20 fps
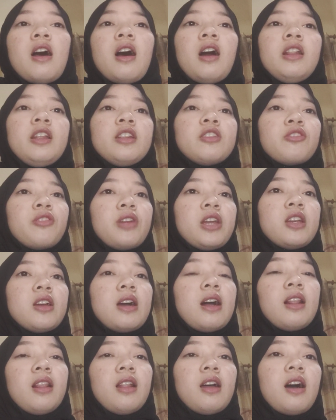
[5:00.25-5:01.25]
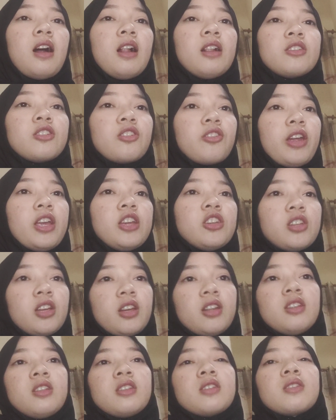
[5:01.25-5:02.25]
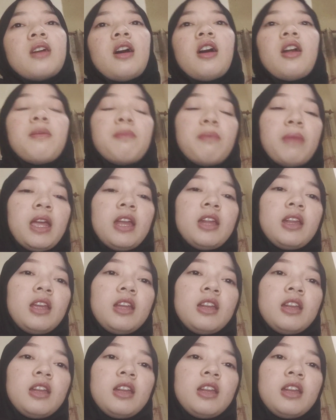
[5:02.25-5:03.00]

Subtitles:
alterations are made